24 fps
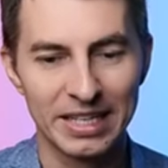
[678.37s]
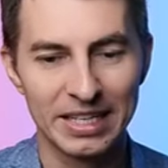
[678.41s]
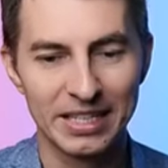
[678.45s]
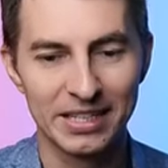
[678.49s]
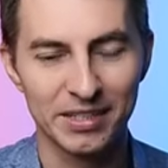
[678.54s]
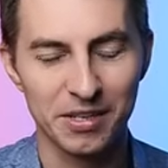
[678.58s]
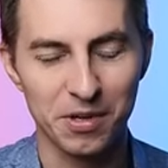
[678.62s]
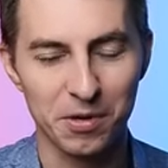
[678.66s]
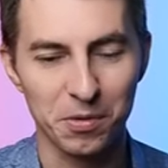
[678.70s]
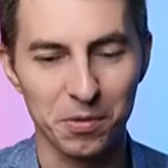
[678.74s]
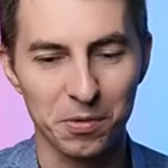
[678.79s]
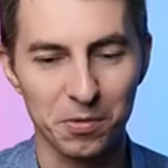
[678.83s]

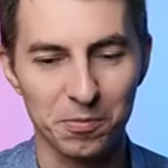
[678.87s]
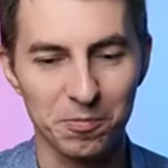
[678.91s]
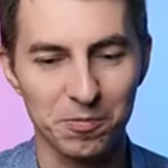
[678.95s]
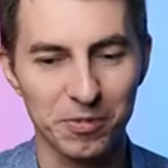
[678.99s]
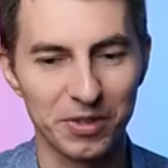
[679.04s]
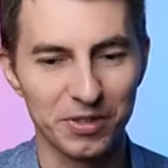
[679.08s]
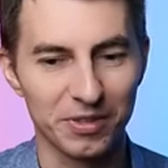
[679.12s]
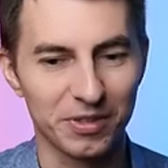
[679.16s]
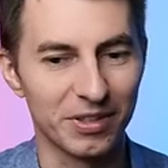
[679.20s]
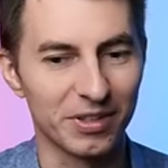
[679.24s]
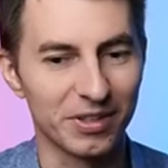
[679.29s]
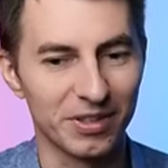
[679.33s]
So
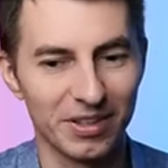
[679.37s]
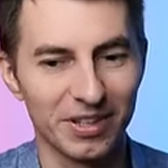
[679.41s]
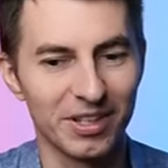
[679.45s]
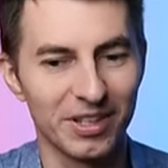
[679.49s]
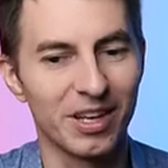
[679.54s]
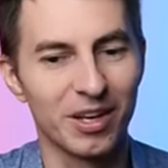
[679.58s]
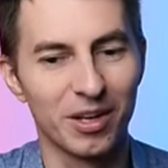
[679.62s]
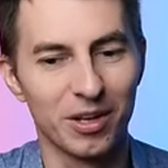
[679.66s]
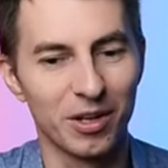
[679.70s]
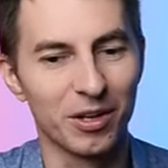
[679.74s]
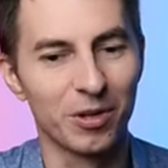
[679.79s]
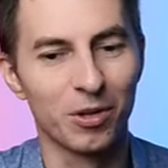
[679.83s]

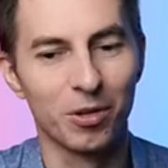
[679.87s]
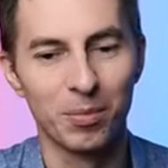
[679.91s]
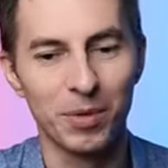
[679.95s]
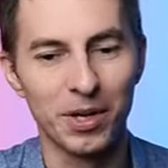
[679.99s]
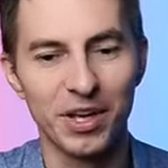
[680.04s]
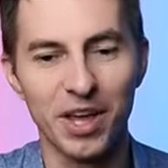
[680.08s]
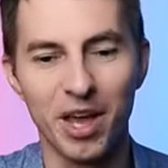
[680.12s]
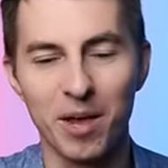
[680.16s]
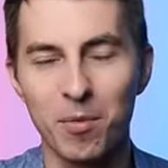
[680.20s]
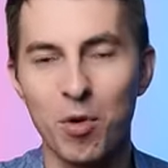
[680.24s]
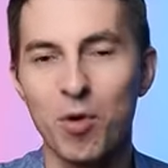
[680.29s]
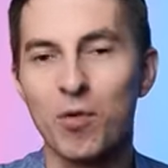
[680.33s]
it'll be
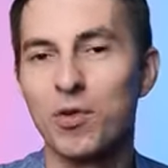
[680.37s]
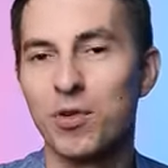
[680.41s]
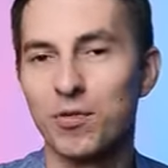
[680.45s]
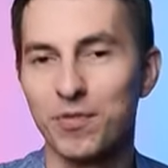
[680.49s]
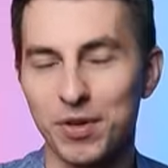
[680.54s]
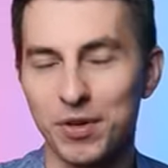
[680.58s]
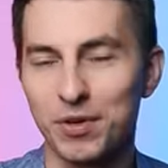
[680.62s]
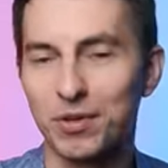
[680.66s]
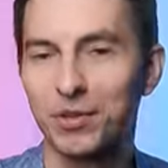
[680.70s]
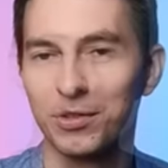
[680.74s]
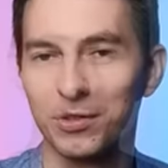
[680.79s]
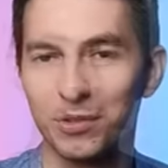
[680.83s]
game over
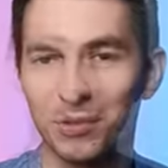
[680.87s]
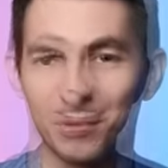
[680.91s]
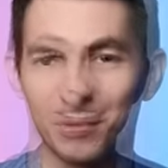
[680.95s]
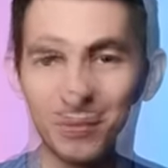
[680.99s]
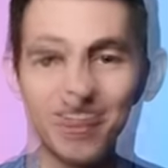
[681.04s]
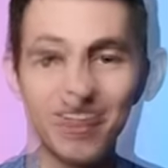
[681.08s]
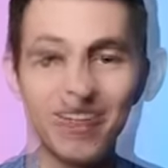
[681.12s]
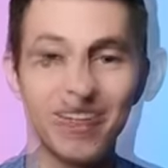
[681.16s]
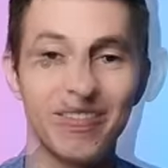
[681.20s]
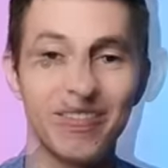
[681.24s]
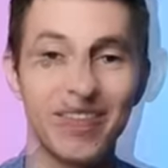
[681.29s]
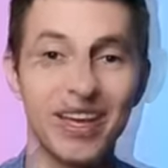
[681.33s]
very soon.
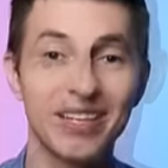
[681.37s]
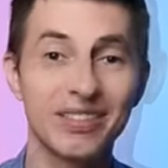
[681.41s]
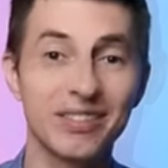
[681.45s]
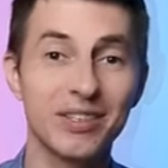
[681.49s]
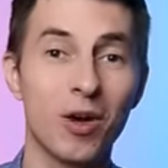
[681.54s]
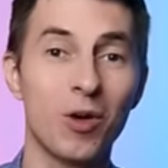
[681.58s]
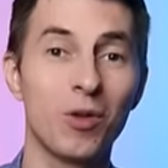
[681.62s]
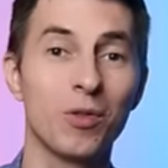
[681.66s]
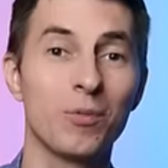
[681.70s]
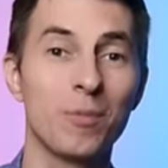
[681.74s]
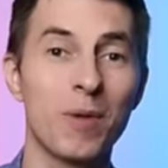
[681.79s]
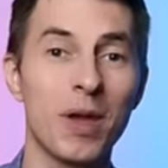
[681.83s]
That's
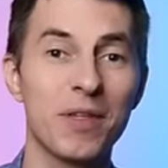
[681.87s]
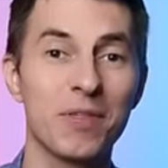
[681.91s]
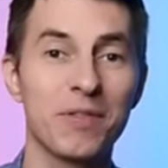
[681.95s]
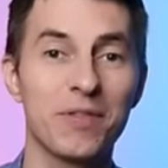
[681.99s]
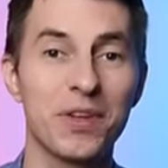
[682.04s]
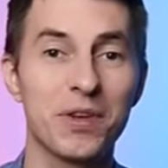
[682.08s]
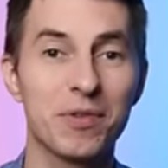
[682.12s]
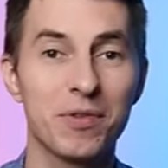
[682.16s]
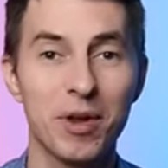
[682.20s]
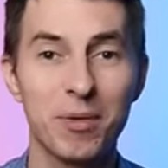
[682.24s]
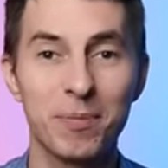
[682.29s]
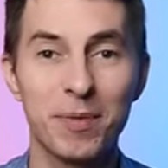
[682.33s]
all the main
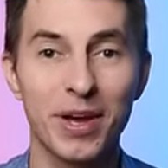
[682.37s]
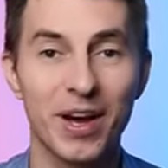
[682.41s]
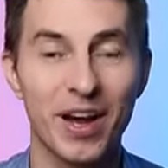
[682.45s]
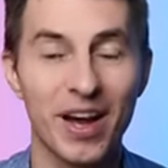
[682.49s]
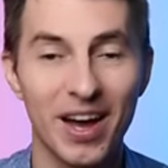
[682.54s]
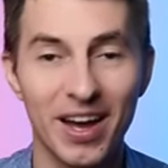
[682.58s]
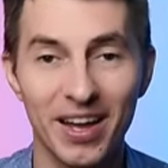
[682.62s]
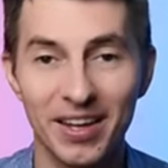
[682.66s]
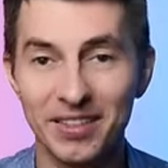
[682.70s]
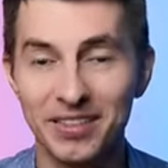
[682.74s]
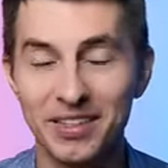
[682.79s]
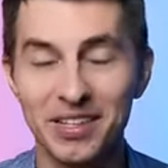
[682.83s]
theory
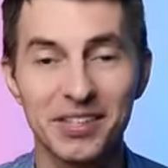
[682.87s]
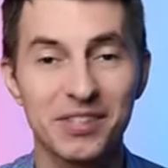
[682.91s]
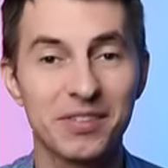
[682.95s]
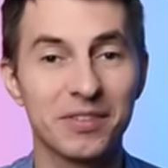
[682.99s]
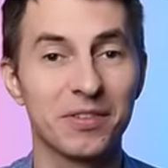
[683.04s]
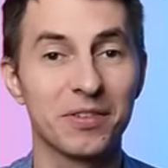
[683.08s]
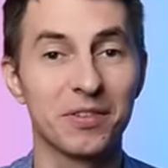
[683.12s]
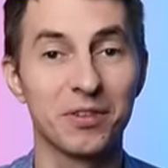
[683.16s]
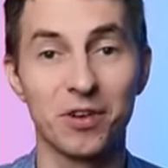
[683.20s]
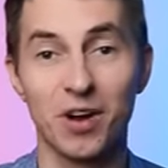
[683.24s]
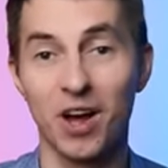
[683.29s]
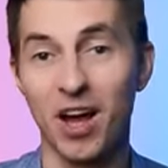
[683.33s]
behind this
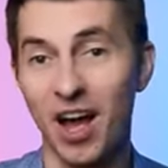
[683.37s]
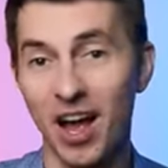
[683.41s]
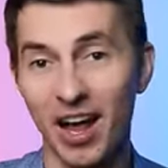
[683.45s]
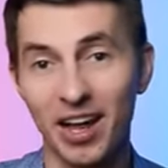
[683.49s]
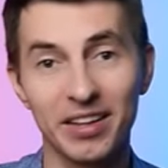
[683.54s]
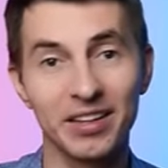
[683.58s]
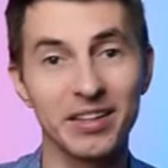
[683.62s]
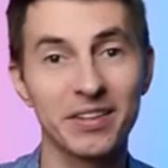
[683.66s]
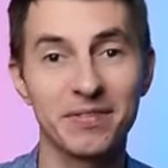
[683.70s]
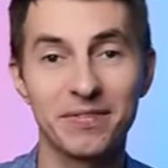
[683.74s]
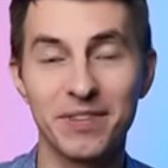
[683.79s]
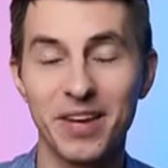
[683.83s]

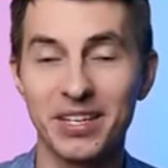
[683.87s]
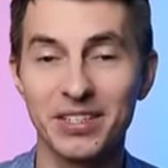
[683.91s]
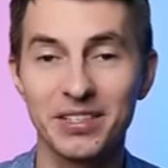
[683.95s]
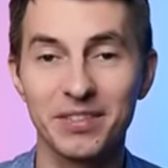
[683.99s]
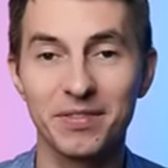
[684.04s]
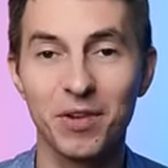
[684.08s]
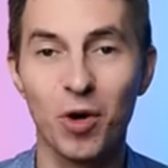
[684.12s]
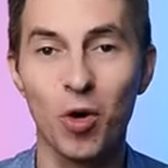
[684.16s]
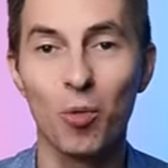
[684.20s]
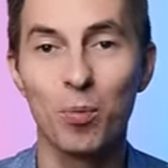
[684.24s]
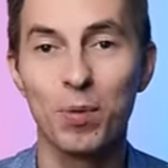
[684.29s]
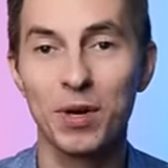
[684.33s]
highly
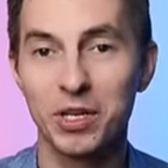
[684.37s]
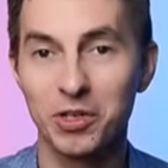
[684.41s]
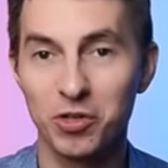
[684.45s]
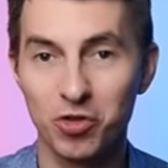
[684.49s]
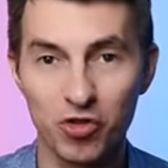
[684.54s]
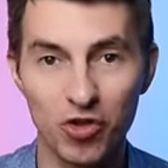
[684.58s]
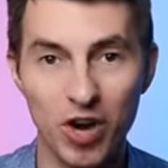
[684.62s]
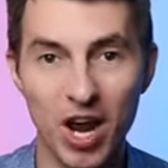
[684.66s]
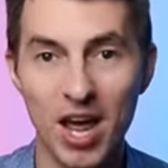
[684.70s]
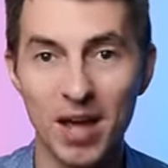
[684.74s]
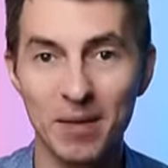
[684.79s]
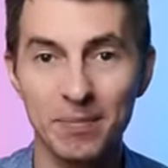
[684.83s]
effective opening
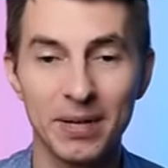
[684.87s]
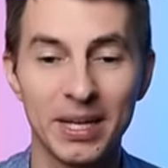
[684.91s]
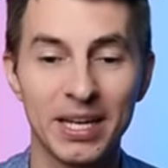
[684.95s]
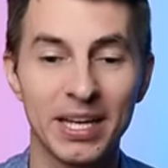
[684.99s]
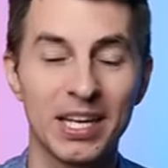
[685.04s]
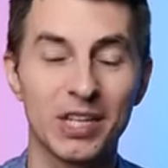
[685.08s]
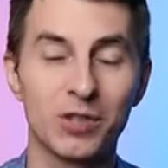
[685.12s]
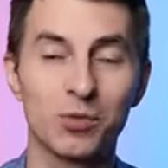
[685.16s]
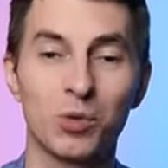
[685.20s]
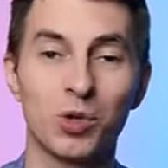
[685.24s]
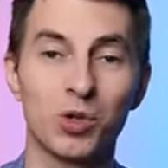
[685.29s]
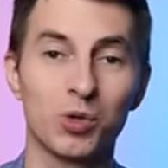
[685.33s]
trap,
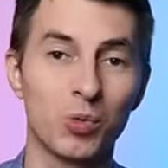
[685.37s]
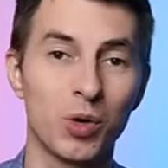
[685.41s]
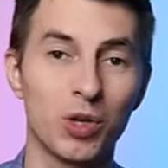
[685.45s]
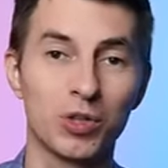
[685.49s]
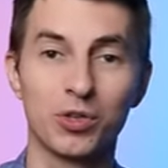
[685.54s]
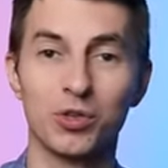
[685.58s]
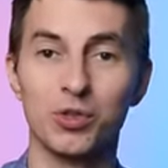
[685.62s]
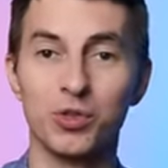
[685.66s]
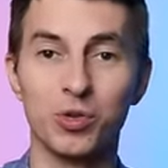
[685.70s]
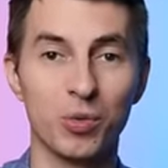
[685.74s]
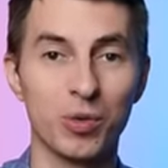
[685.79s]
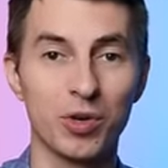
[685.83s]
as well as what
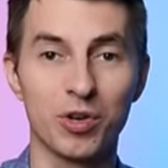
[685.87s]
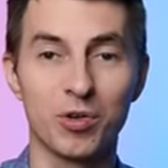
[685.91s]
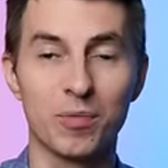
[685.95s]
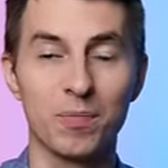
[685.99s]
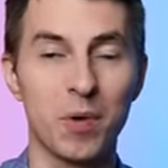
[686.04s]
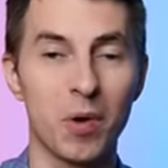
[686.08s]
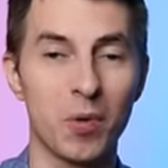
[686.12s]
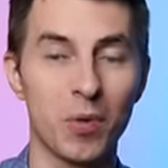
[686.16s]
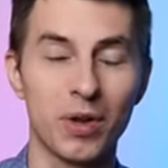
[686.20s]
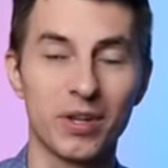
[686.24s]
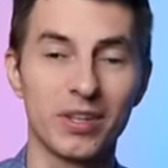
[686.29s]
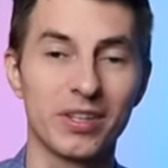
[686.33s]
to do when your
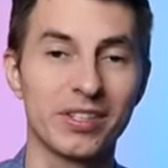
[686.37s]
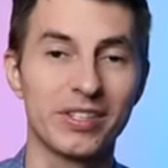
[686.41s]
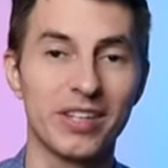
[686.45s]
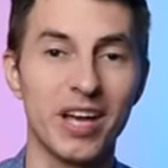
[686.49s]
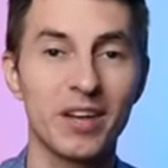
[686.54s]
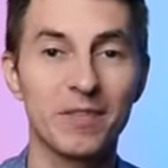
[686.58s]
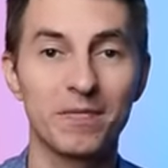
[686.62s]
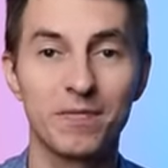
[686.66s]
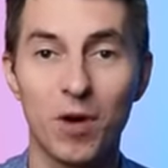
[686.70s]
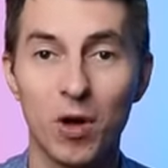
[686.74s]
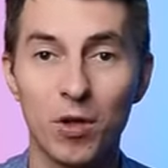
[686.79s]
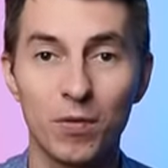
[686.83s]
opponent does
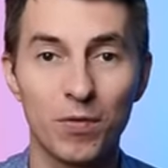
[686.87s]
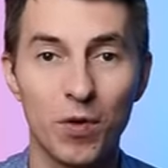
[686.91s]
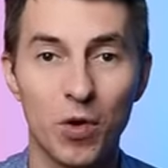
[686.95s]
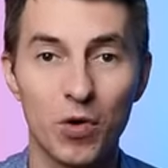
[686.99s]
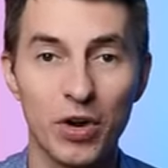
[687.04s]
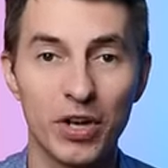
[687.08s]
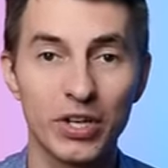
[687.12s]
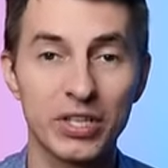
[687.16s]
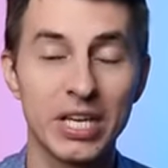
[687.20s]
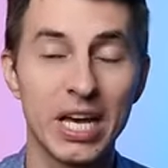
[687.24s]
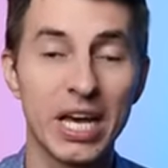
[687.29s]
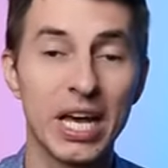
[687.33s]
not fall for
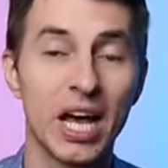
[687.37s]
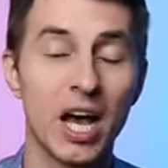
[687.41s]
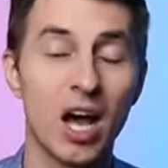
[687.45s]
it.